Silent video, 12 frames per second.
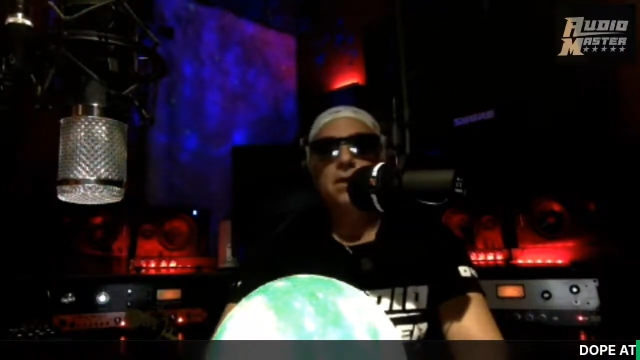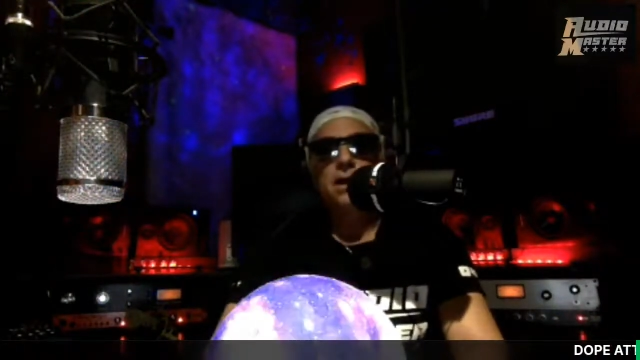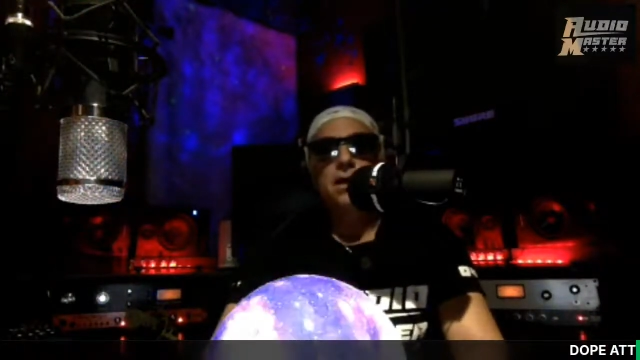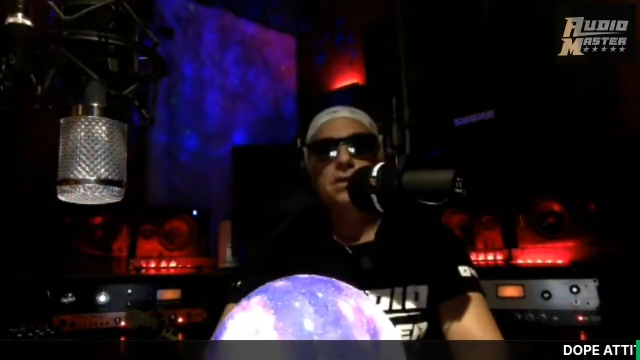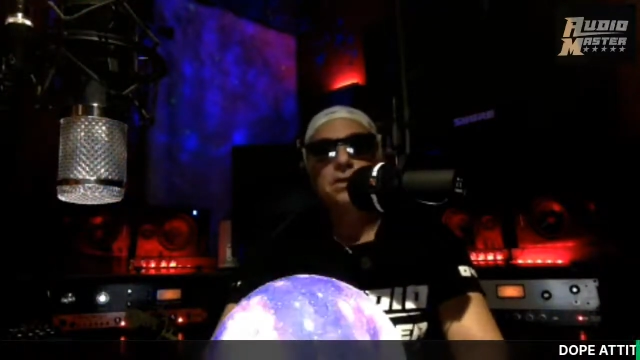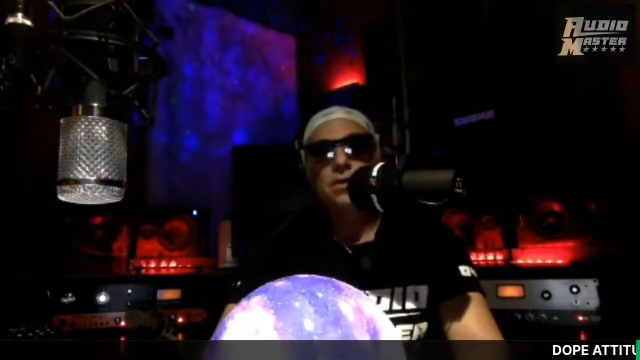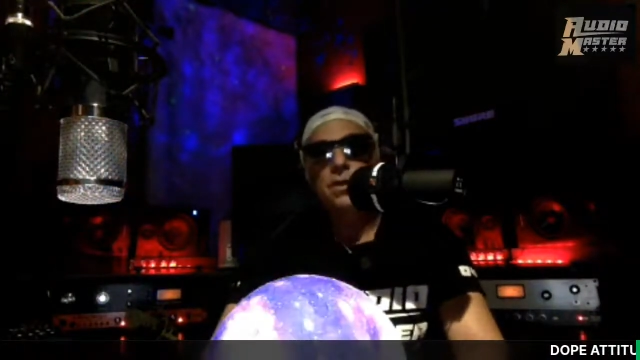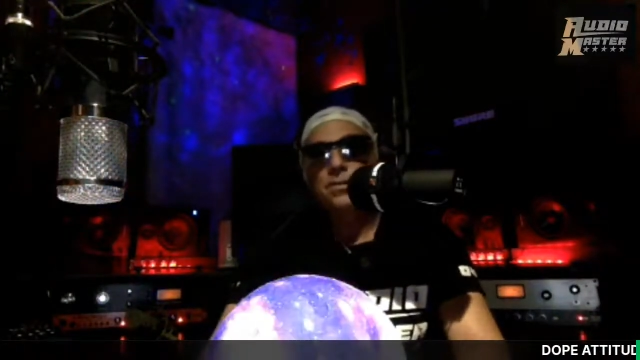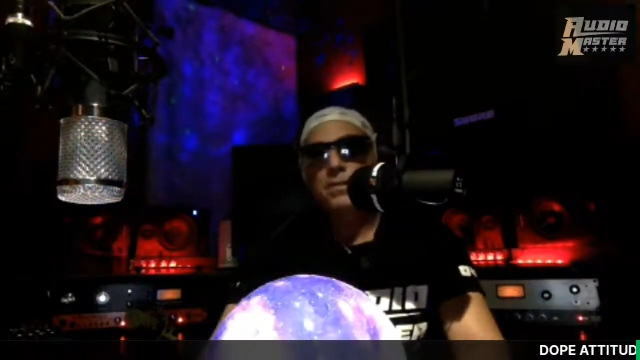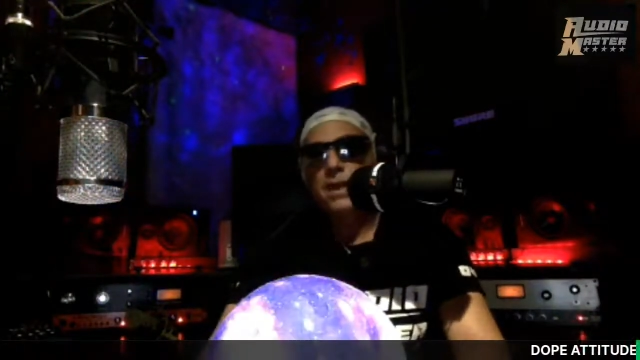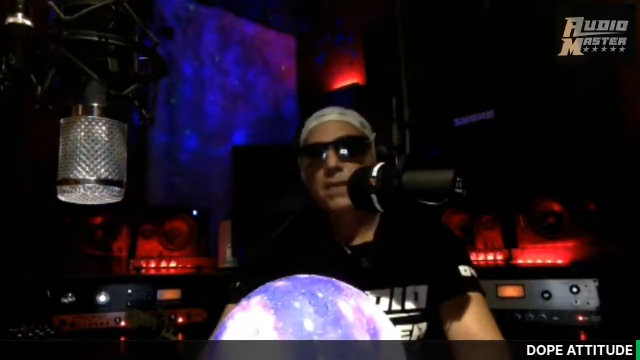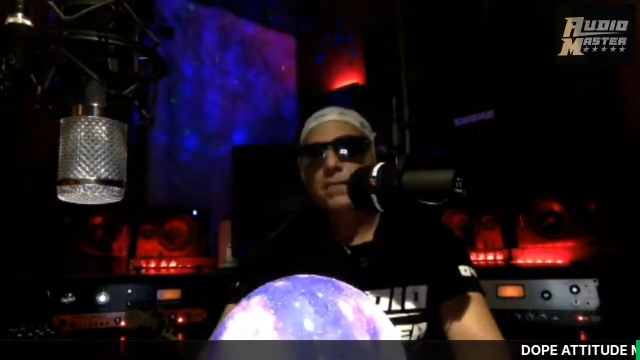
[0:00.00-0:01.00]
and so it
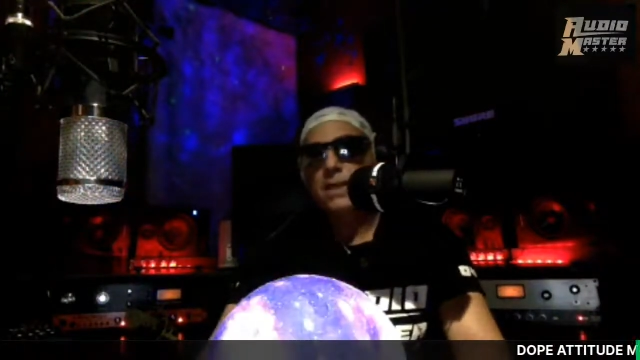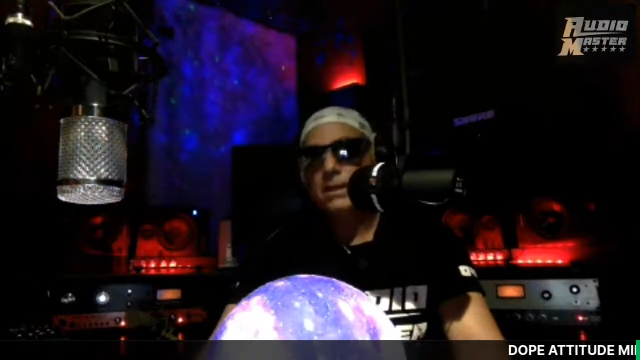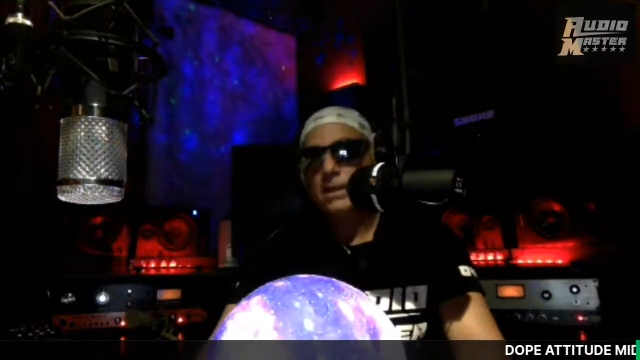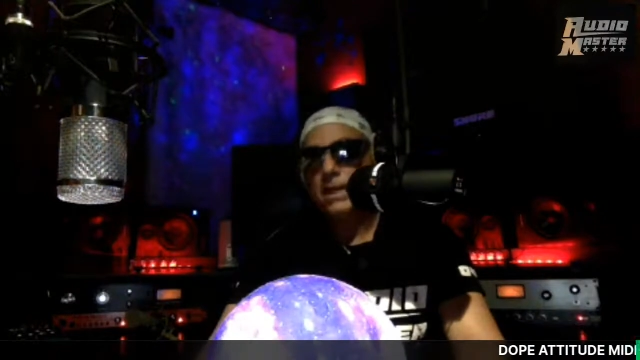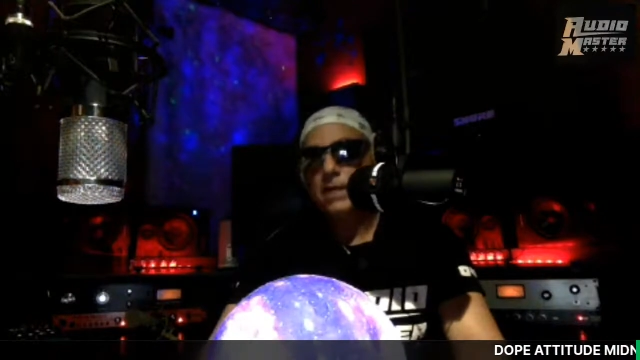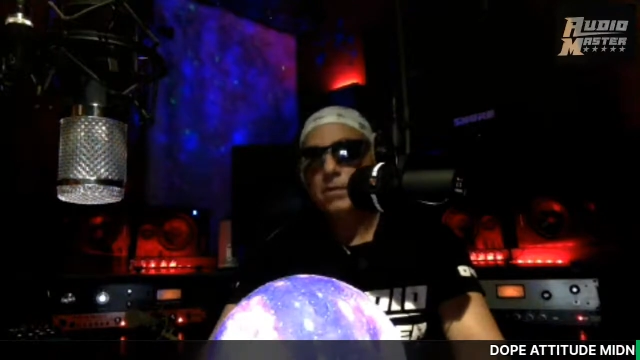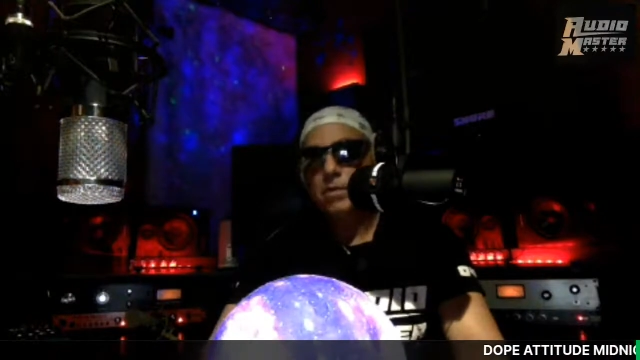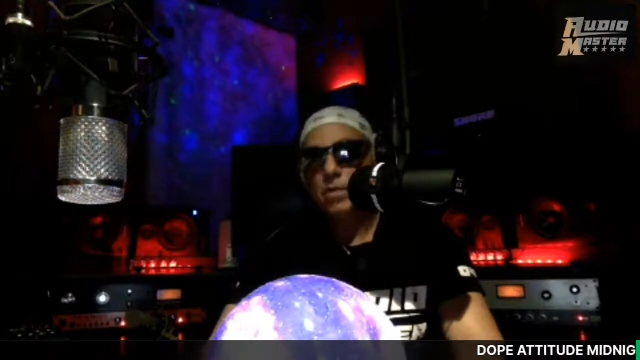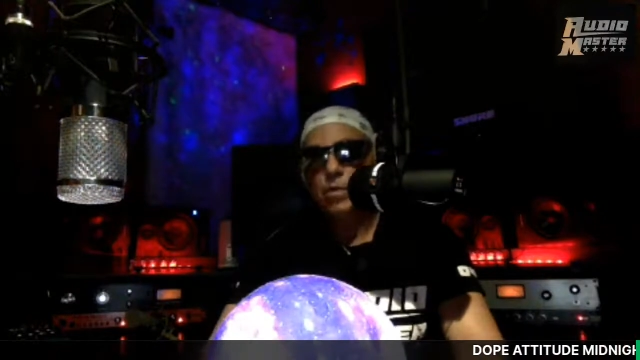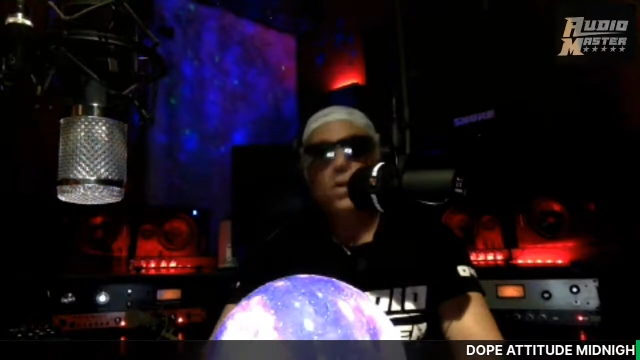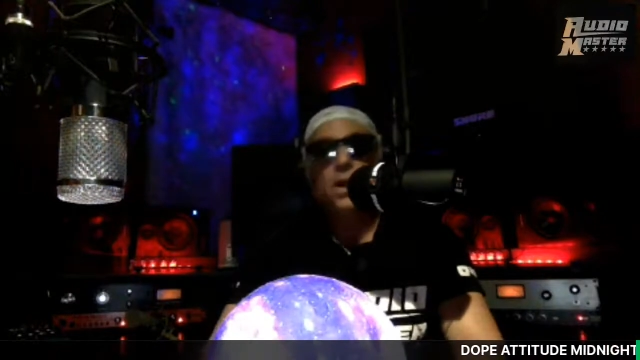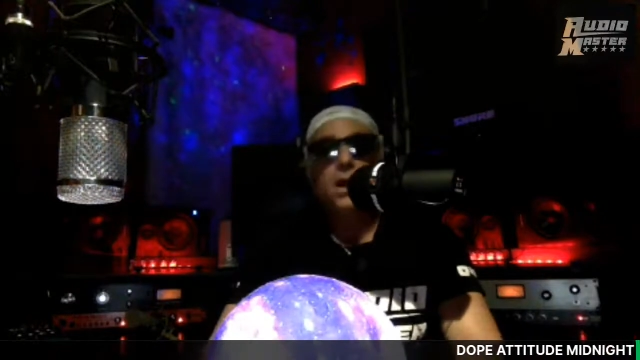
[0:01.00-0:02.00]
made my table
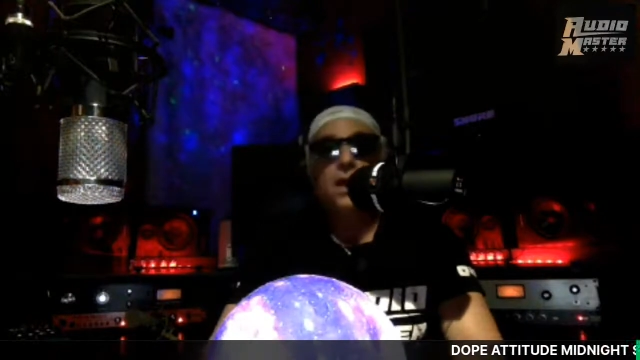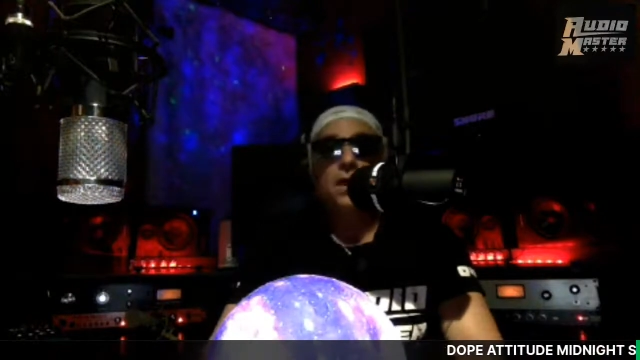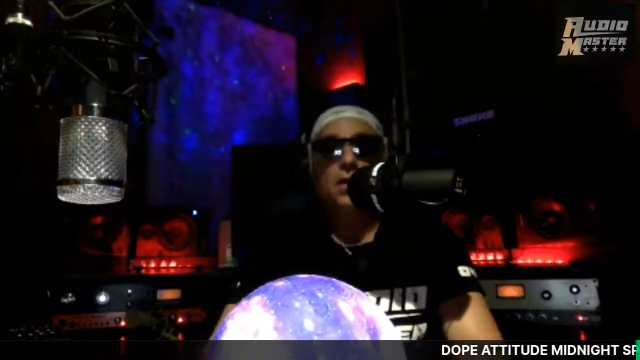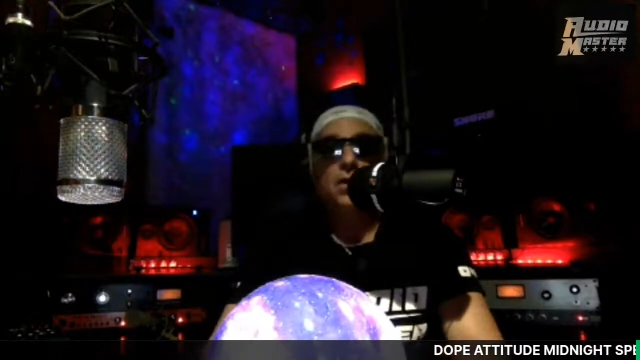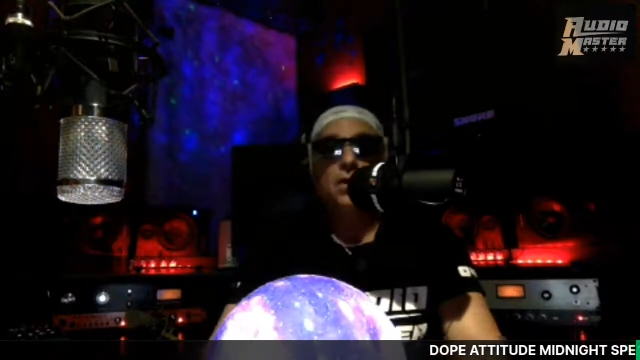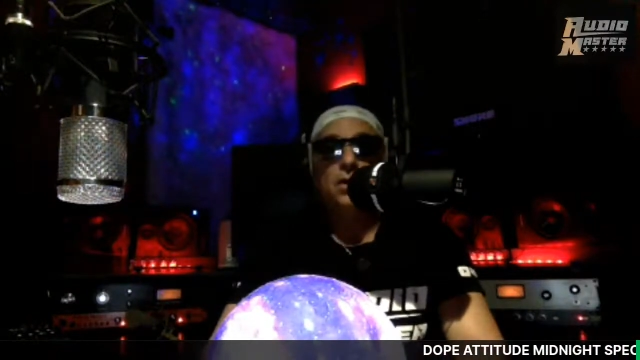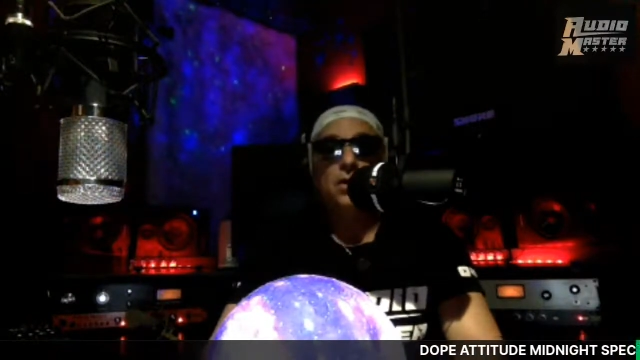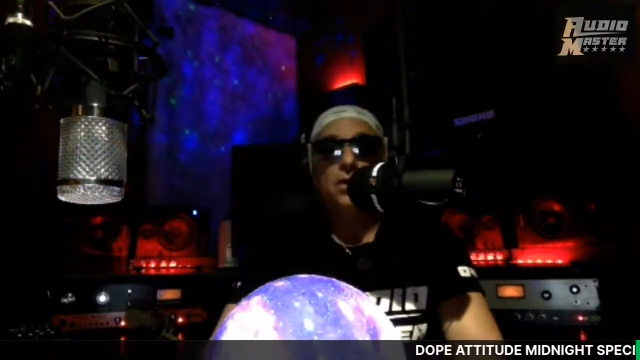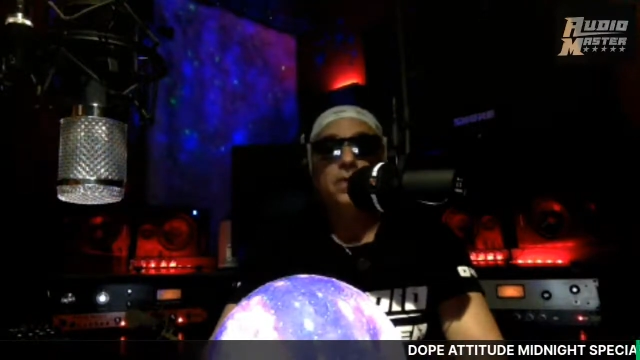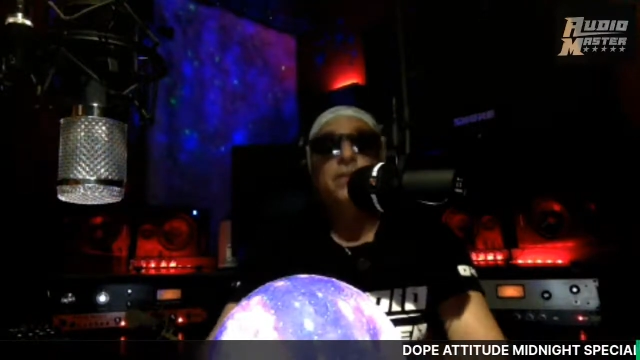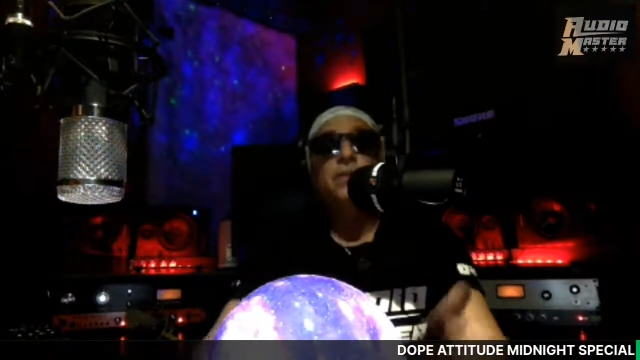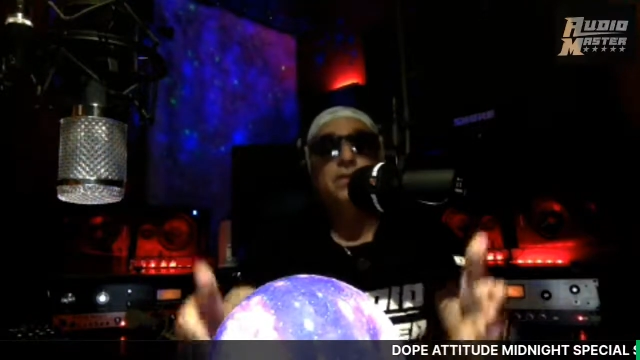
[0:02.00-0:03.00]
quite longer
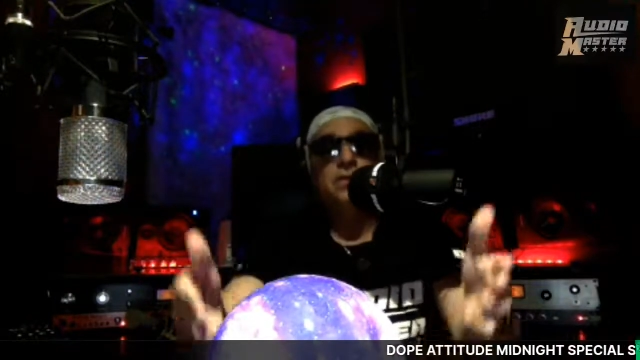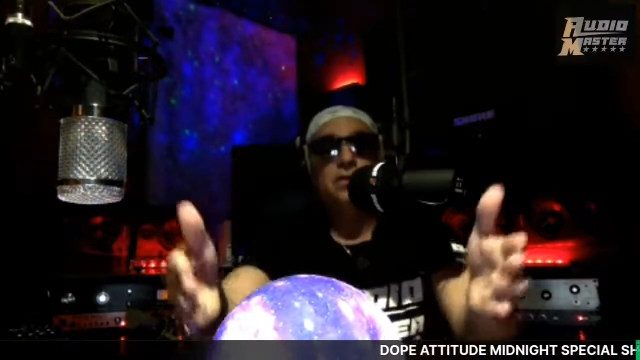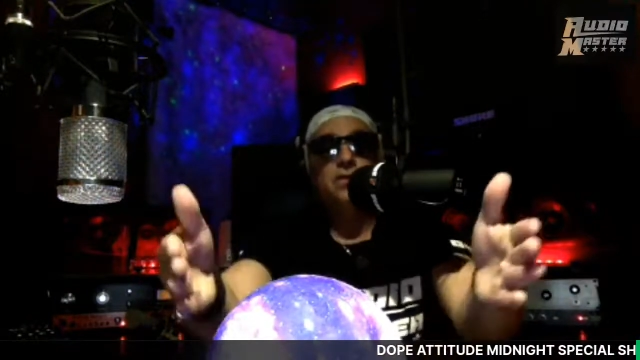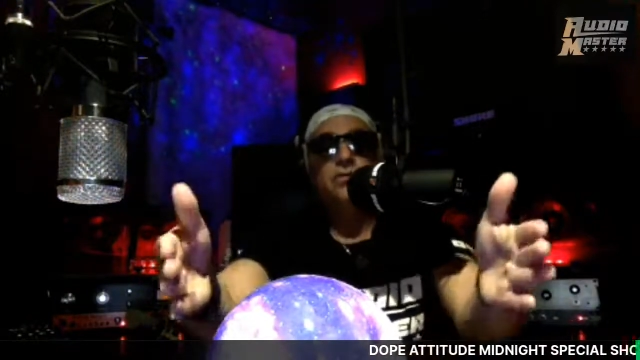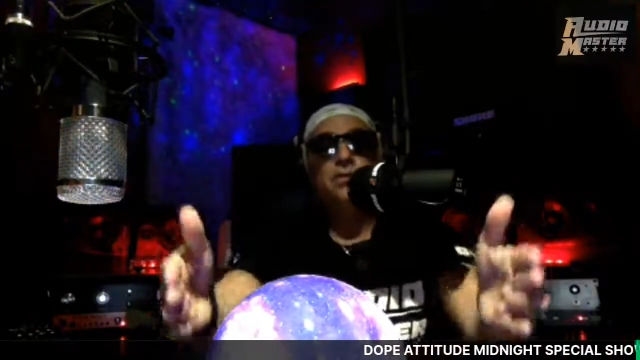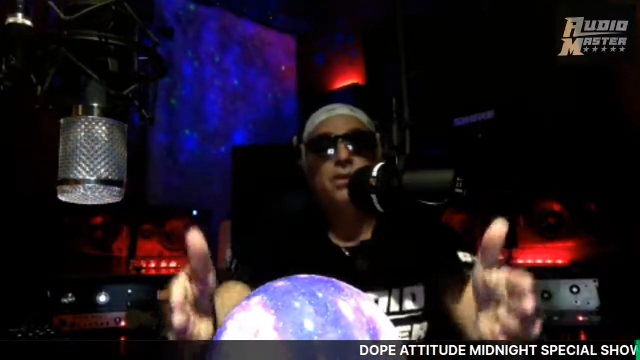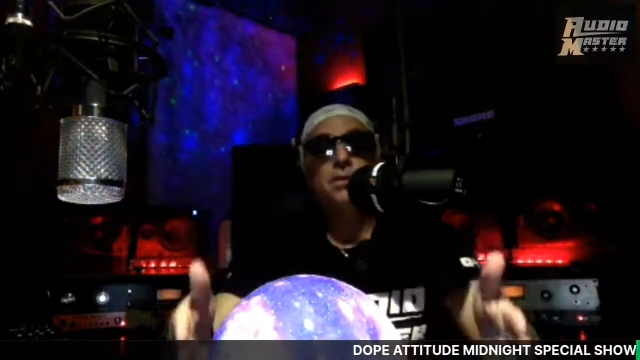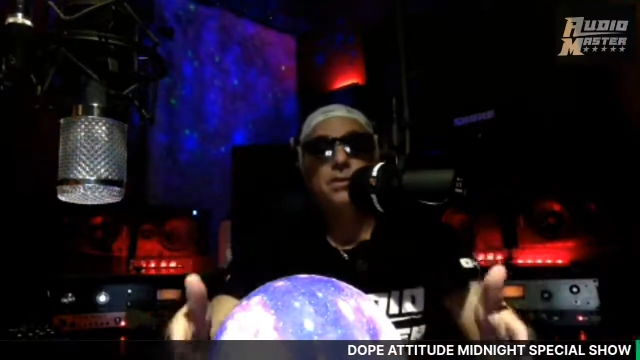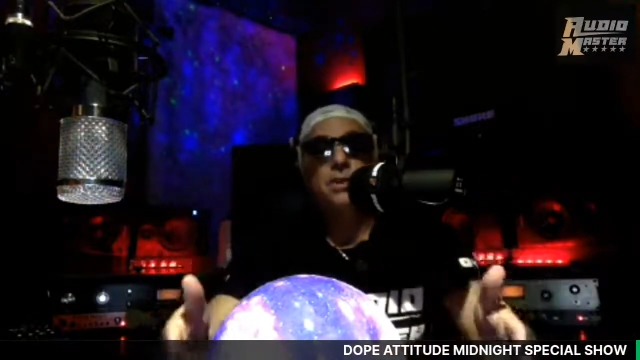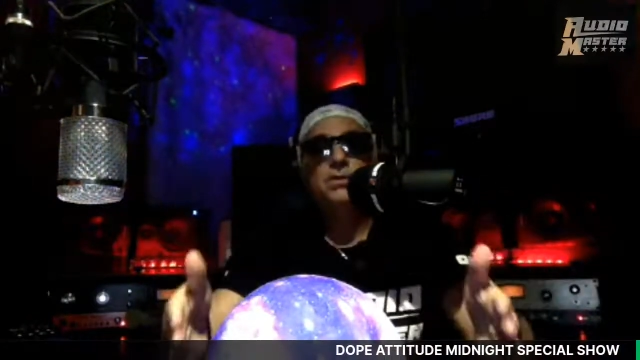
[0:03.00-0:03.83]
that sits in front of me.